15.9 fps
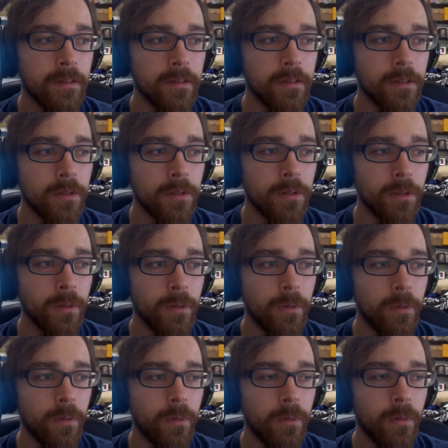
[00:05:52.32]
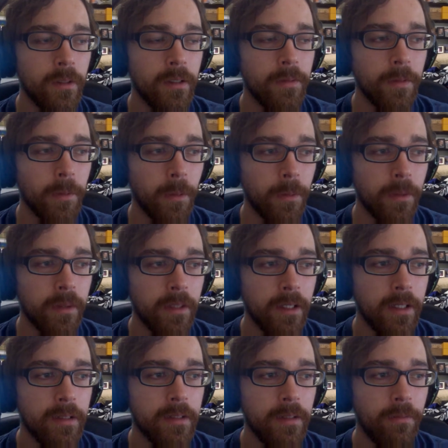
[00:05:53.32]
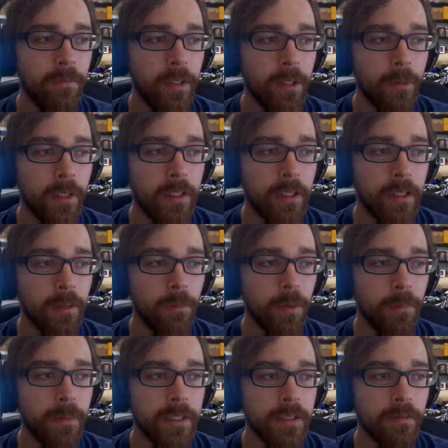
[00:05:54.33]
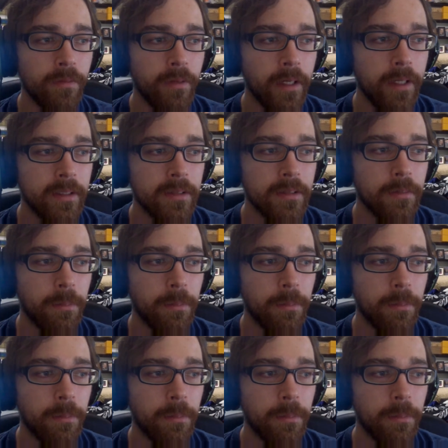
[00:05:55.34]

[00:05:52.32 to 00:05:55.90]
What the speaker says: So if I went with that, the video editing wouldn't be as fast,